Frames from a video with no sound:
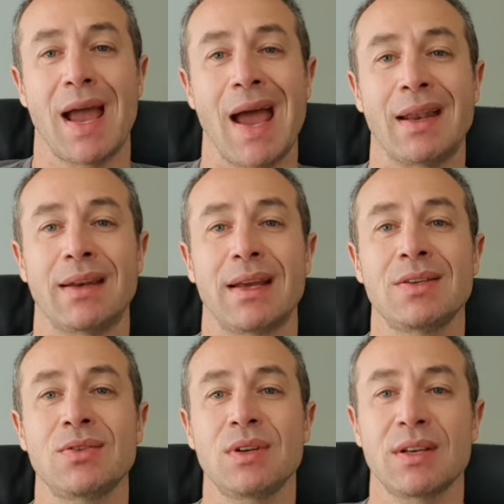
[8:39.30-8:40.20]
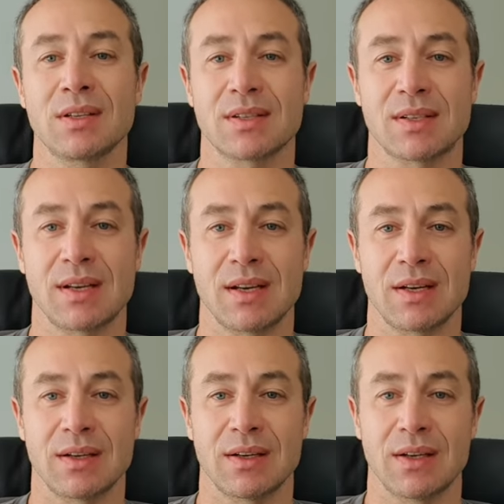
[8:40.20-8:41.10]
And as you can
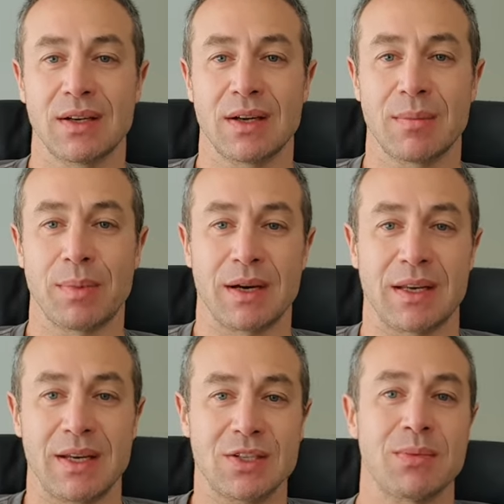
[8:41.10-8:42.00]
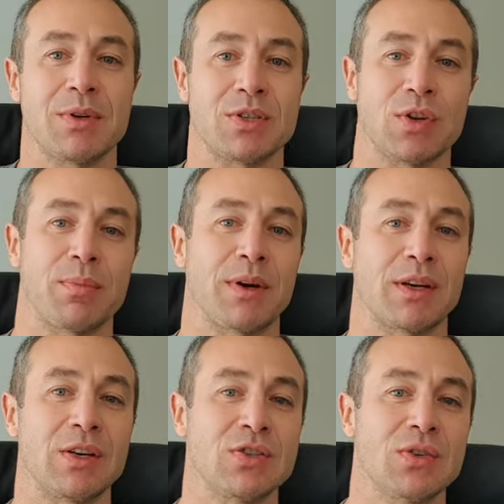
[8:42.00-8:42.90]
see, magnesium is not
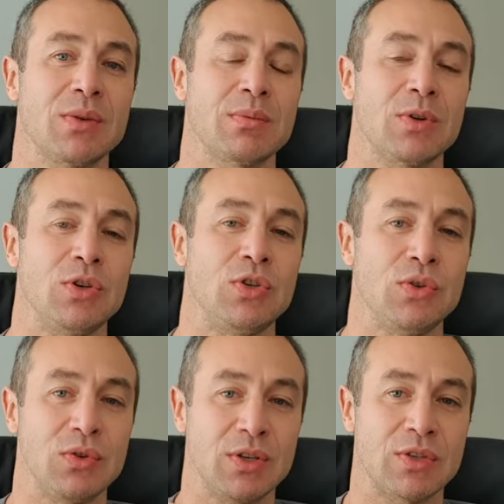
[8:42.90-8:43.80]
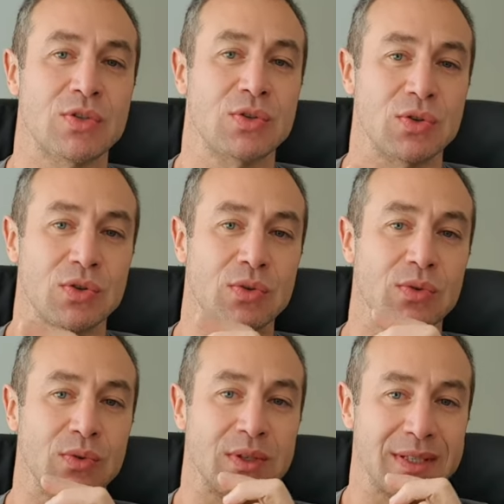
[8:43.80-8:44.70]
magnesium you need to